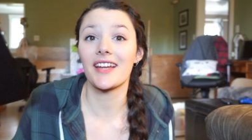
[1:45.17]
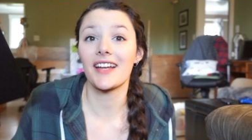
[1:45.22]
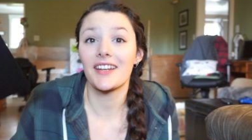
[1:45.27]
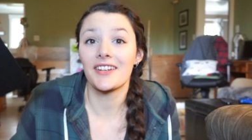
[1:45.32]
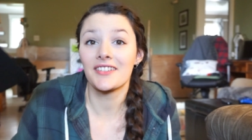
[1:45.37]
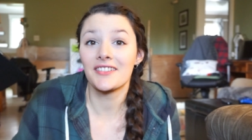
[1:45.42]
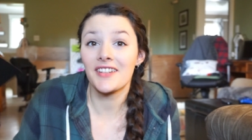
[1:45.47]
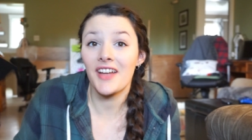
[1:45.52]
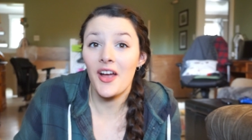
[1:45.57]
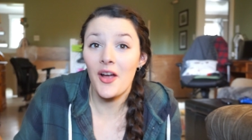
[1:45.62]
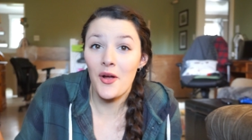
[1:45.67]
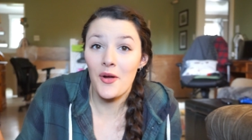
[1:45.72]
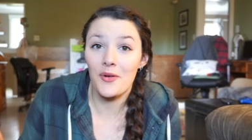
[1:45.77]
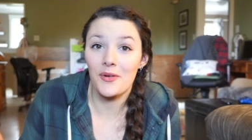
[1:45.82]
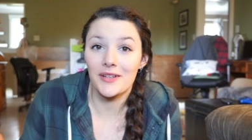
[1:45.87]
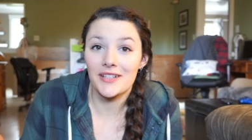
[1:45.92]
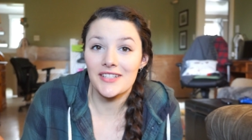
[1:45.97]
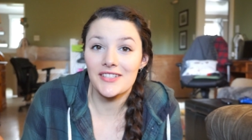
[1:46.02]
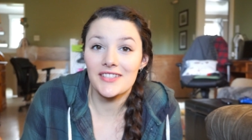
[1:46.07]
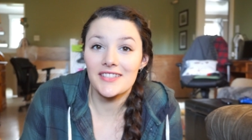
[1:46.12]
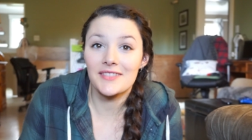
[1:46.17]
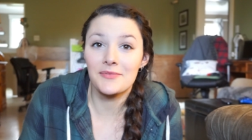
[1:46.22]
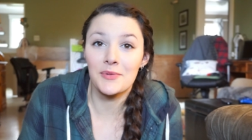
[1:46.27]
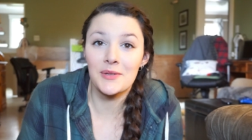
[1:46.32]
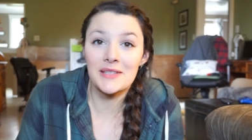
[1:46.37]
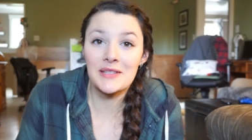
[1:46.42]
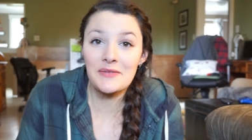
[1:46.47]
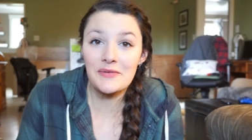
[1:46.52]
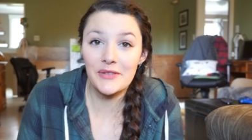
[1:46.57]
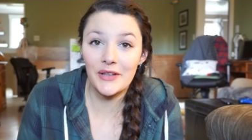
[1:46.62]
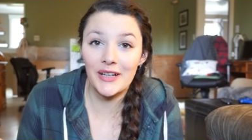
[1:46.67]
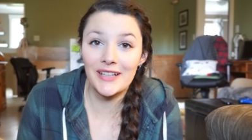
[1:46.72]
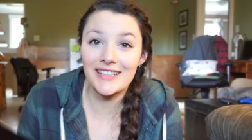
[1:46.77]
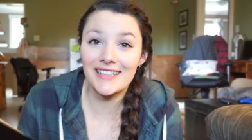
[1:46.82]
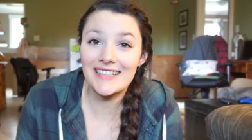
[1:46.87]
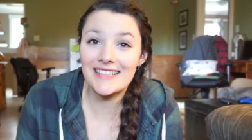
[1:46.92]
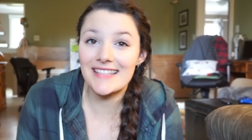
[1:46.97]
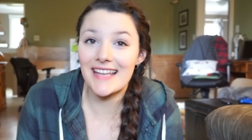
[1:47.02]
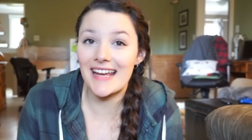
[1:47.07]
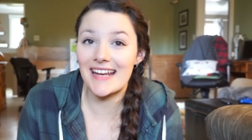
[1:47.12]
I don't know, it just wasn't very
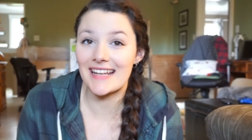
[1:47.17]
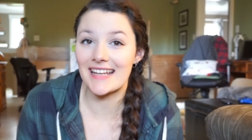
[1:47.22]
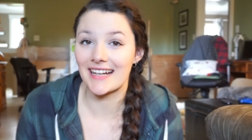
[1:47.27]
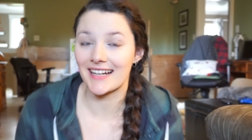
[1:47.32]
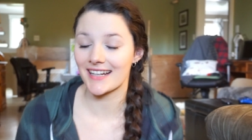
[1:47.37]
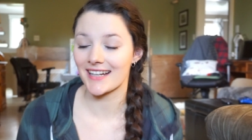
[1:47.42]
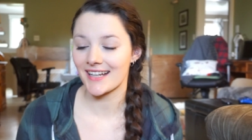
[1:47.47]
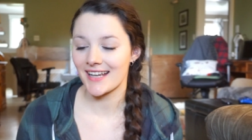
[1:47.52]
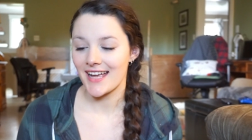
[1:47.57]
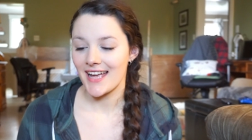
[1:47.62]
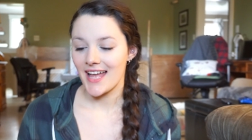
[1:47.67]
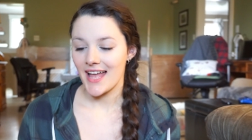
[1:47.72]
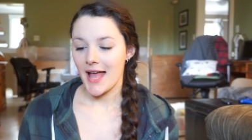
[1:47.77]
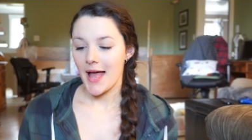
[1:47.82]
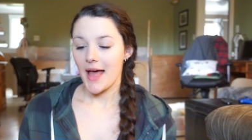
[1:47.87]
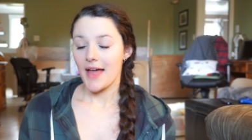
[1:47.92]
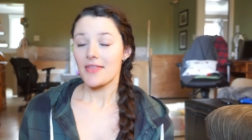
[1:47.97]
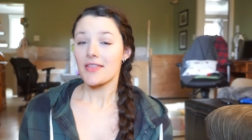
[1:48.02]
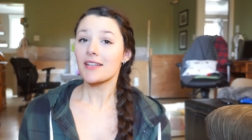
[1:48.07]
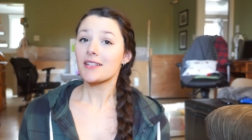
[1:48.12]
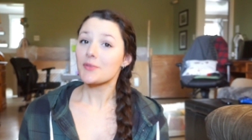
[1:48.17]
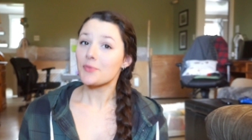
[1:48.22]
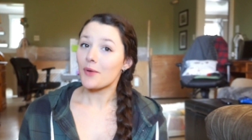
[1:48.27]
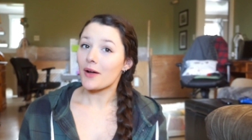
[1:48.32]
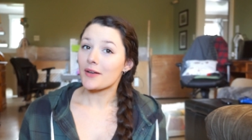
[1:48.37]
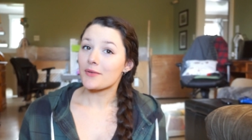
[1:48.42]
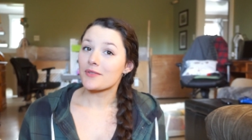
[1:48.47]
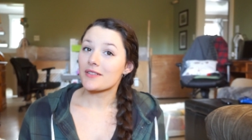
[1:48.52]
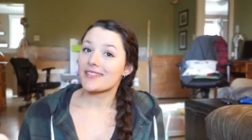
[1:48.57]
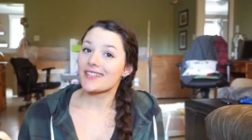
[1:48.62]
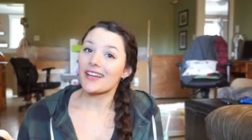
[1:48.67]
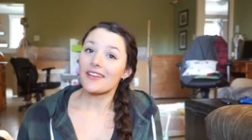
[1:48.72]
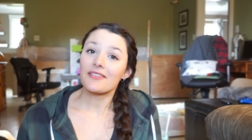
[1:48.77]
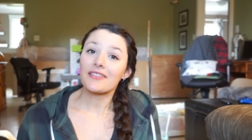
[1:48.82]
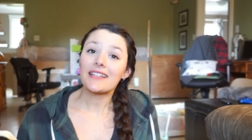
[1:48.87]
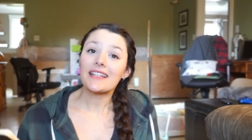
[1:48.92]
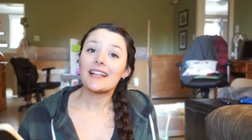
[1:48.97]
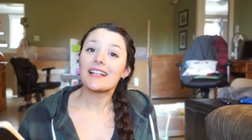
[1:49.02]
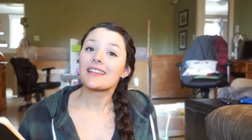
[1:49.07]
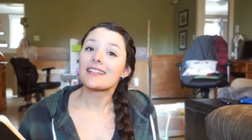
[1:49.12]
exciting. This one was
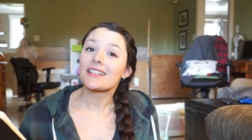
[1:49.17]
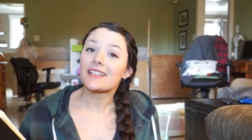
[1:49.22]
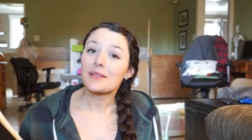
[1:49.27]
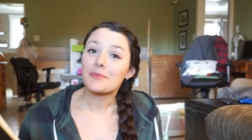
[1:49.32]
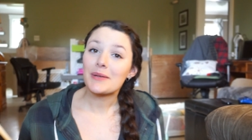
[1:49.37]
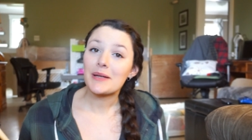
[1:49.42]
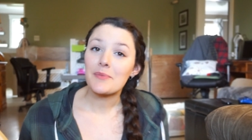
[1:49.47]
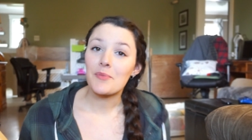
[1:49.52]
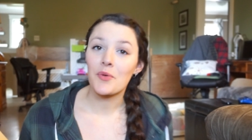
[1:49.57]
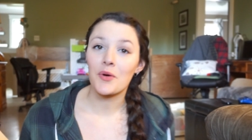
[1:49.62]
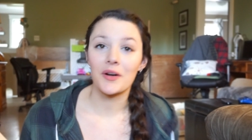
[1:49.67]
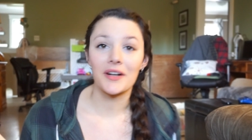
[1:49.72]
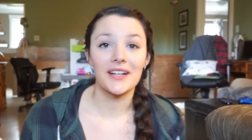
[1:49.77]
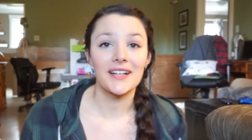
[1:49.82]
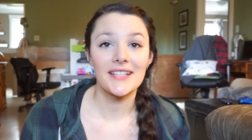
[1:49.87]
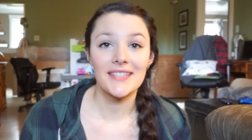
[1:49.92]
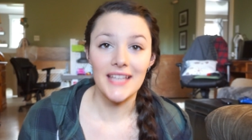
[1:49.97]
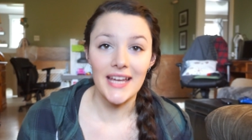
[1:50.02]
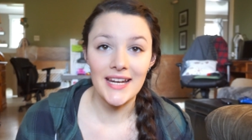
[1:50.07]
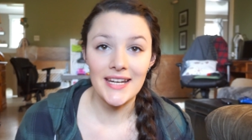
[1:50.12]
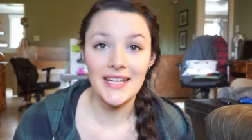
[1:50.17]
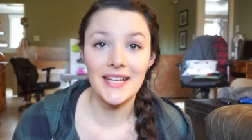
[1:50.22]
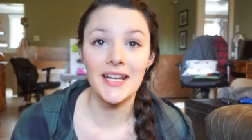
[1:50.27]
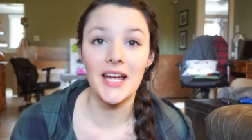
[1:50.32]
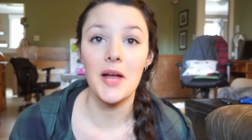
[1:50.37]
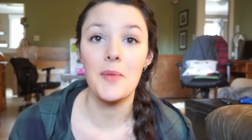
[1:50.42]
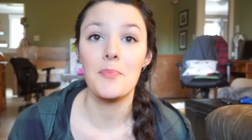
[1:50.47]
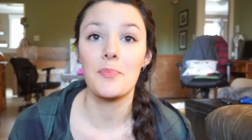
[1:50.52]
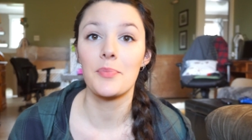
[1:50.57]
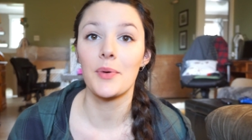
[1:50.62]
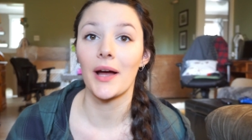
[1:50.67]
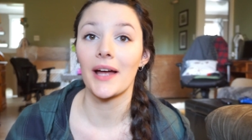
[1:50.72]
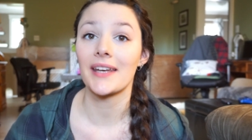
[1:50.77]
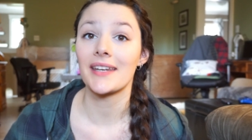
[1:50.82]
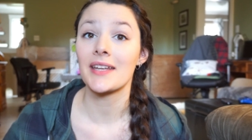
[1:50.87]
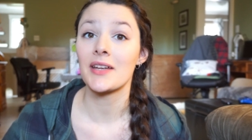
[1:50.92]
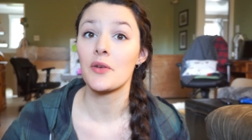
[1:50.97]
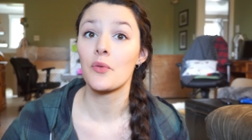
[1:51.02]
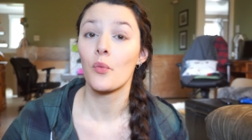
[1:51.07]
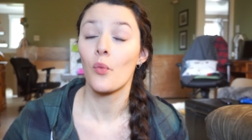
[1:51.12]
definitely a little bit more exciting,
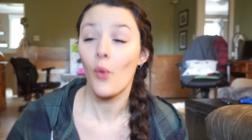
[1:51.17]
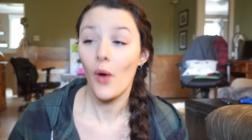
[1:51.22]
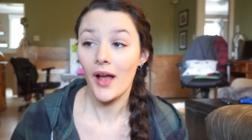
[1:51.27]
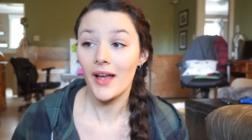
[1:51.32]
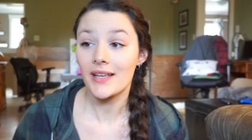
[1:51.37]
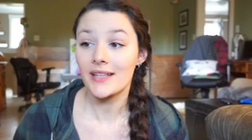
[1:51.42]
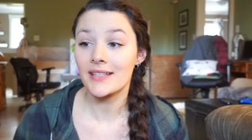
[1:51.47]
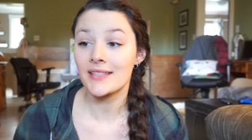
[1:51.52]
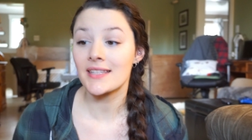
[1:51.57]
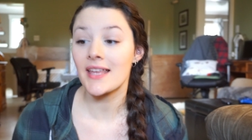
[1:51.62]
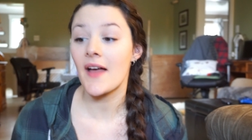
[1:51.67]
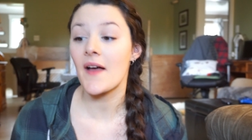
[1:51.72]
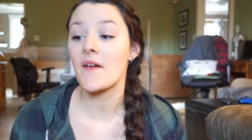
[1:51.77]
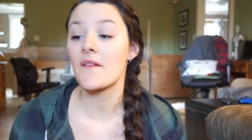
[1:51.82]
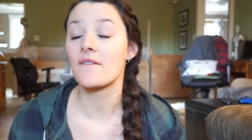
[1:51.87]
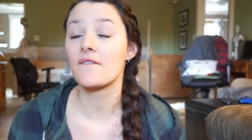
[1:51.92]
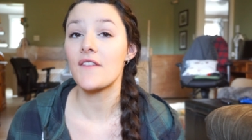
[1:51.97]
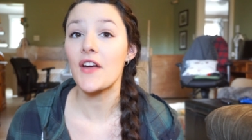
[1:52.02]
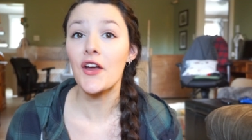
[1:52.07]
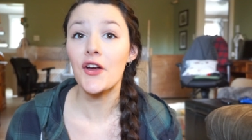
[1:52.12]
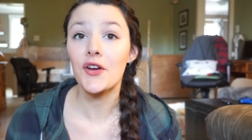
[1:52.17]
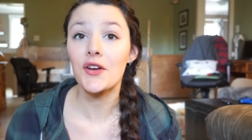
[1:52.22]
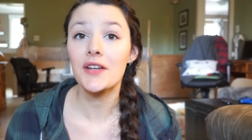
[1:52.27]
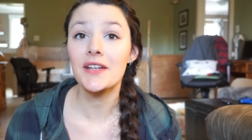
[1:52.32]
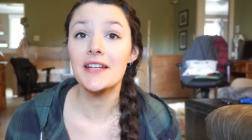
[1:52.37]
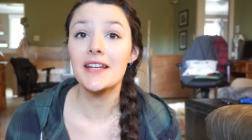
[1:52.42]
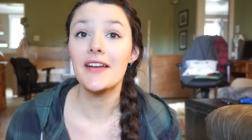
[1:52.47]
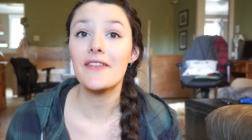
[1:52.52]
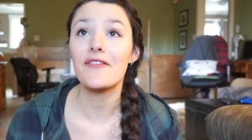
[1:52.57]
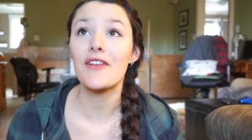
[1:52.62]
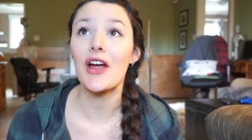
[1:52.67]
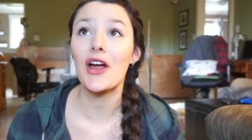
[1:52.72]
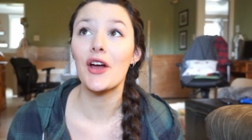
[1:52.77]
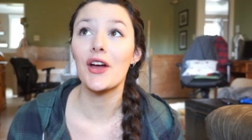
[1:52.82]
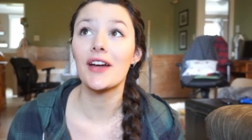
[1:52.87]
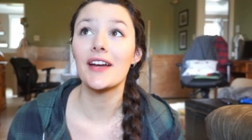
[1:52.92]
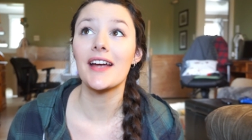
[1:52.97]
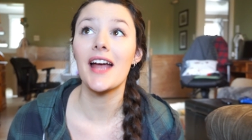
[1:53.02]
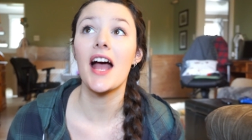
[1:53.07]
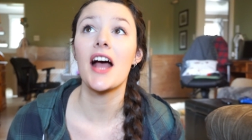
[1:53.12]
but it was very,
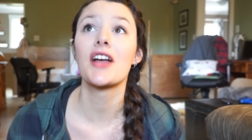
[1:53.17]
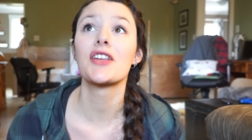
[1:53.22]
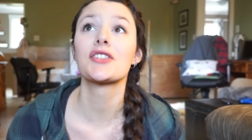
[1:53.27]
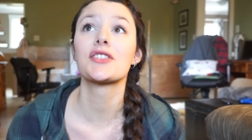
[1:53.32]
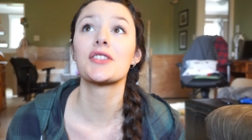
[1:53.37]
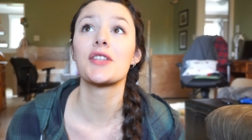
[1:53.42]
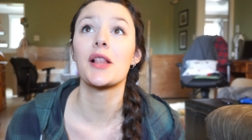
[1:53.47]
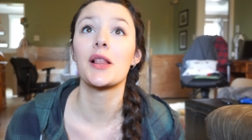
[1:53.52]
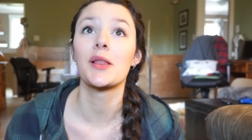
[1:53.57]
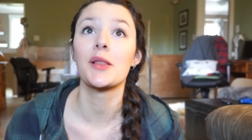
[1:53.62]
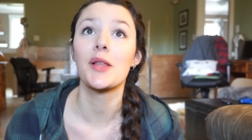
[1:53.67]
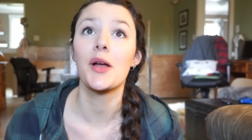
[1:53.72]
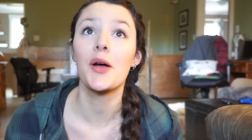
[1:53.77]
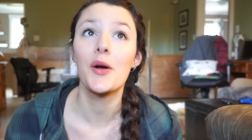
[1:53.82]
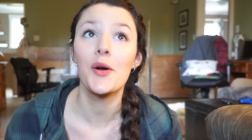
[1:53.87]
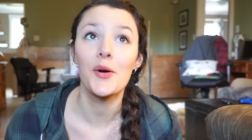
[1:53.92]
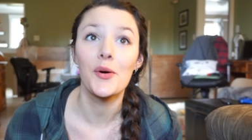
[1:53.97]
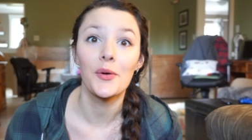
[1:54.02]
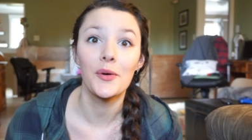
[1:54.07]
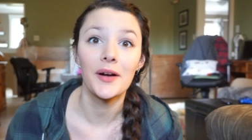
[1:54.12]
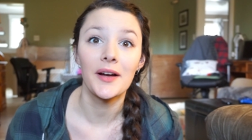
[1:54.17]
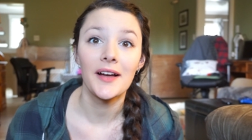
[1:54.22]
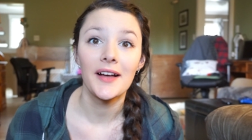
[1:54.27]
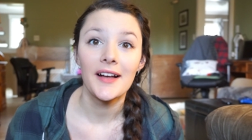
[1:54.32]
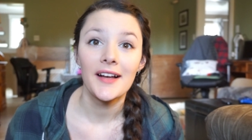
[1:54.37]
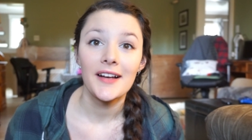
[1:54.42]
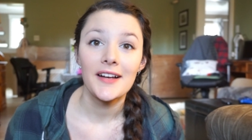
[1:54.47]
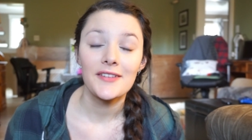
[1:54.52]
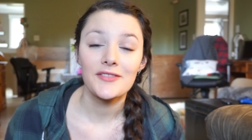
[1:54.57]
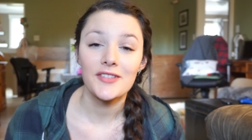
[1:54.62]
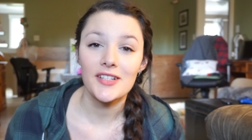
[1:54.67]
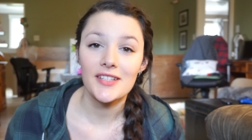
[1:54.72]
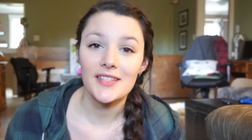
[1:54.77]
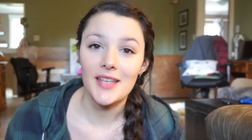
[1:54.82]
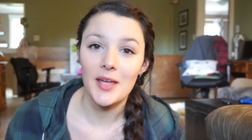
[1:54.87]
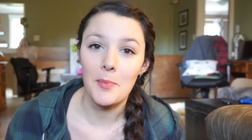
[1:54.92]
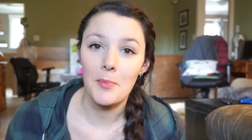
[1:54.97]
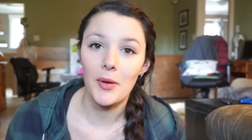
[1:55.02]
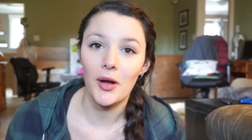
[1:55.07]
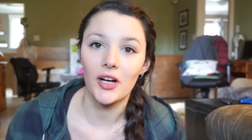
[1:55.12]
very slow for
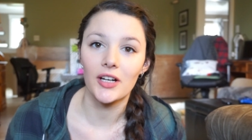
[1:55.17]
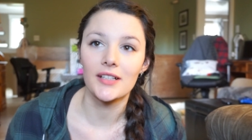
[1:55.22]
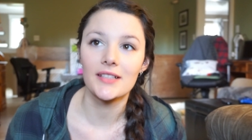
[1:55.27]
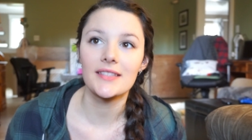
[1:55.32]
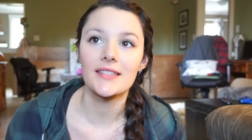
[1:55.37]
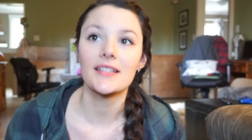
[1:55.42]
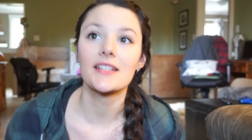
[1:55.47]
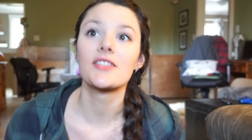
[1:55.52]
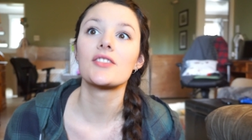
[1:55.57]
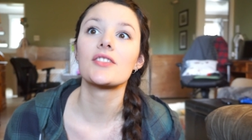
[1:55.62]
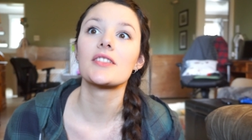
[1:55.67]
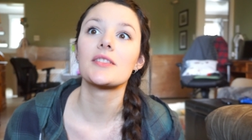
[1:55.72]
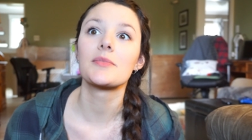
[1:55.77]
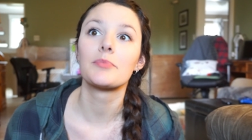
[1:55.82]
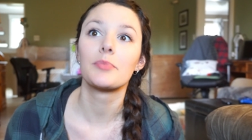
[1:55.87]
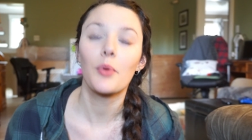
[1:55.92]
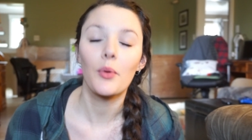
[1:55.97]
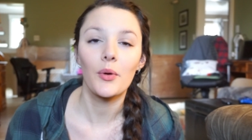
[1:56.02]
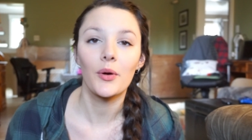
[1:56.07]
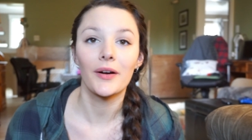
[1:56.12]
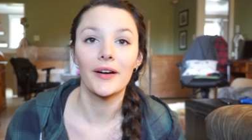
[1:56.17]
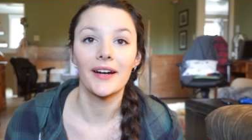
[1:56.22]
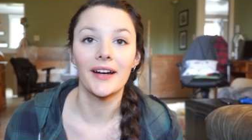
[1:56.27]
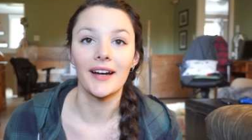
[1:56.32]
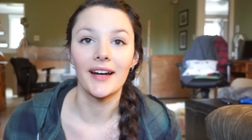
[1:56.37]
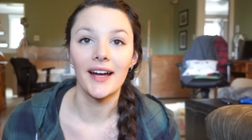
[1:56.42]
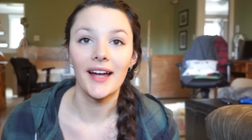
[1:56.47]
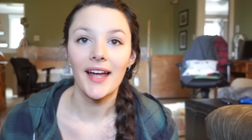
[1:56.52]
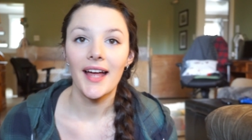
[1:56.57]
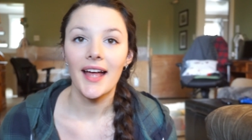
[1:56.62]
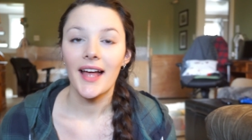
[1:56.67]
some parts and just boring.